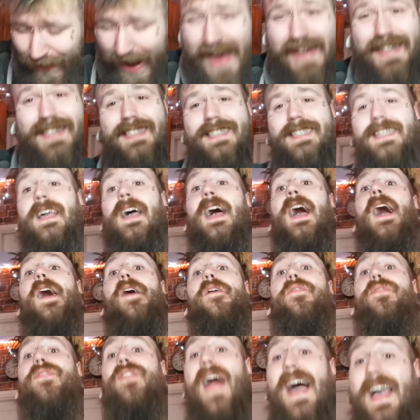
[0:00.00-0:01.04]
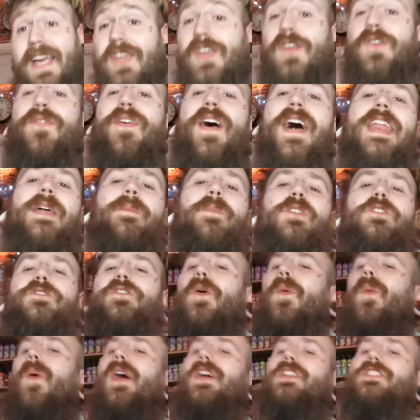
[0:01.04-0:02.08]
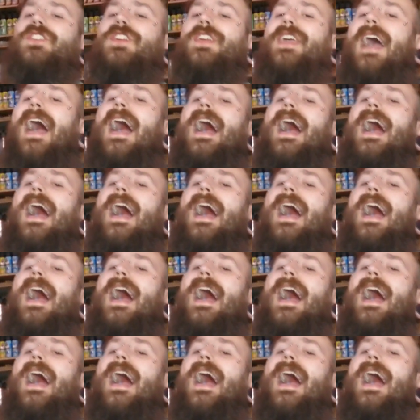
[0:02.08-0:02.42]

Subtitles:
Right, thank you very much for watching,